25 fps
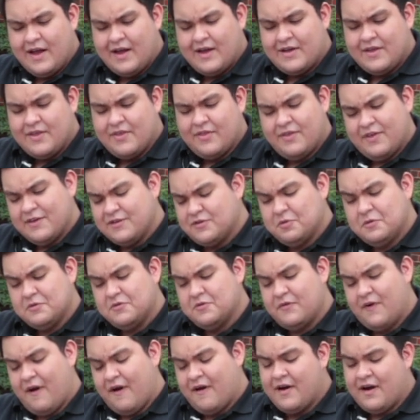This was
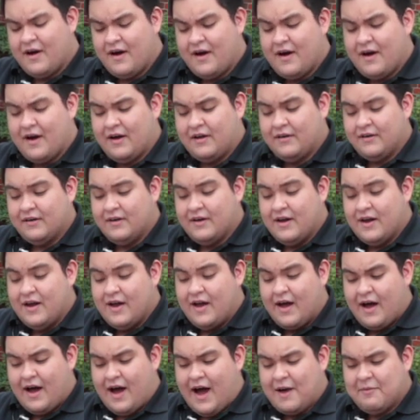very odd.
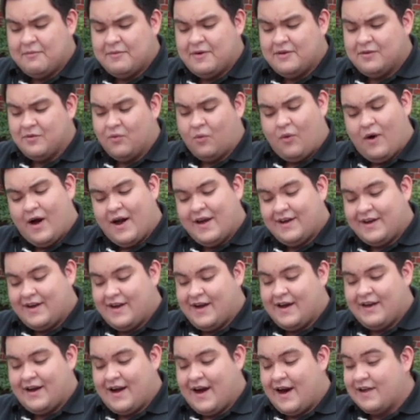I mean, why
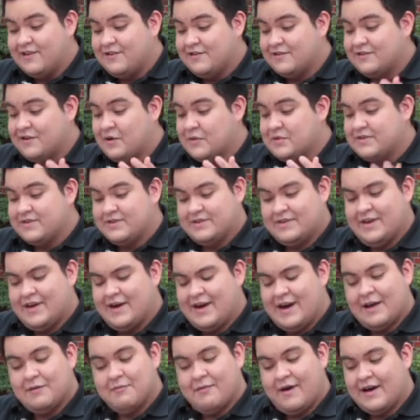can't I just go sit
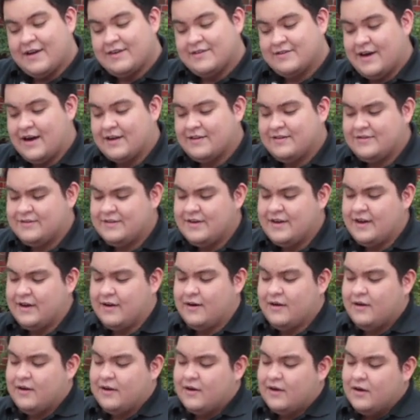in my assigned seat?
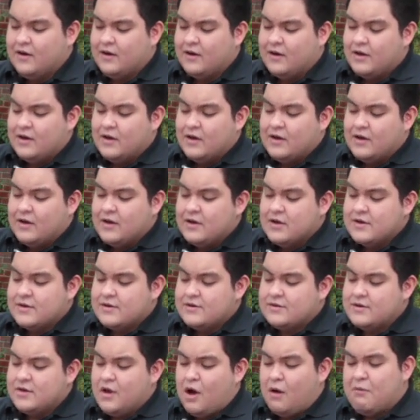
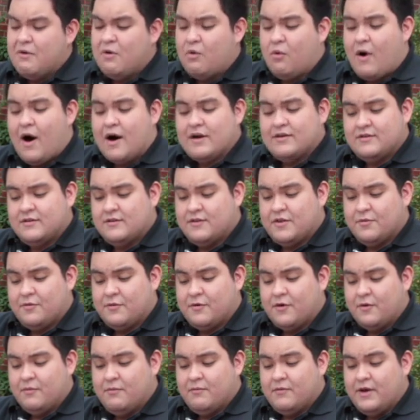So we walked into the
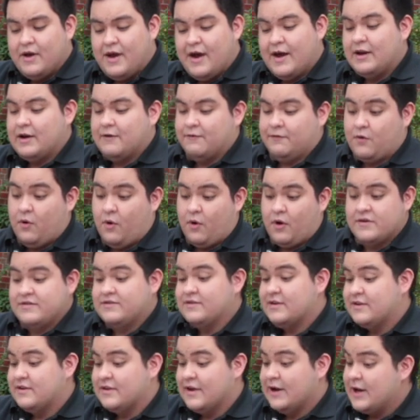room, and of course,
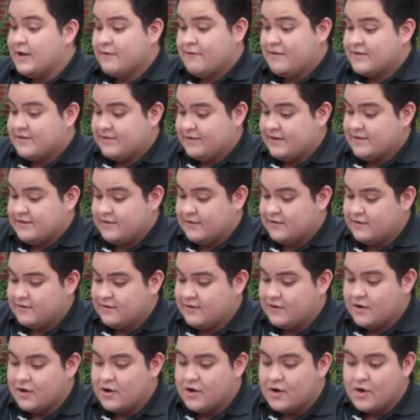none of us listened.
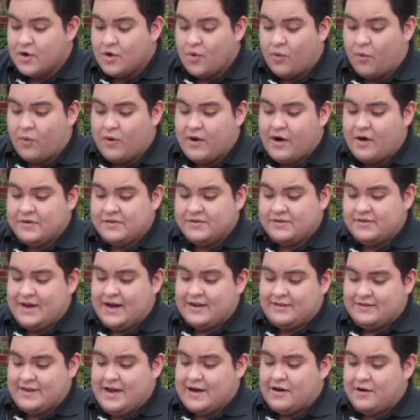We all
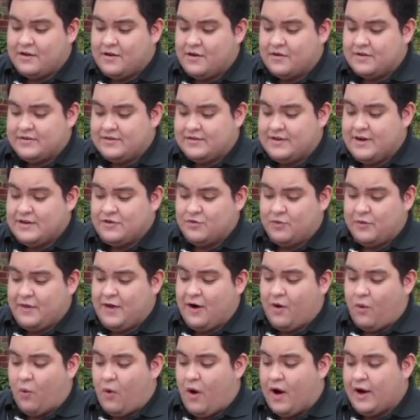sat down in our seats
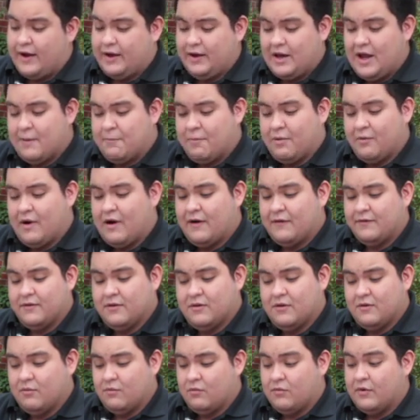without walking around
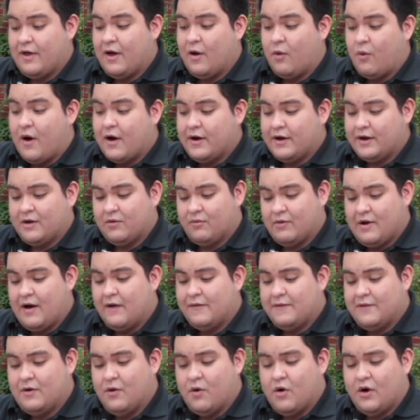
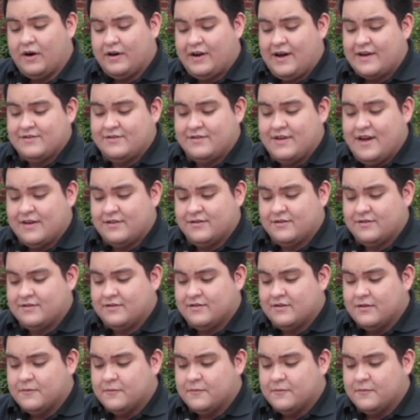the organized desks.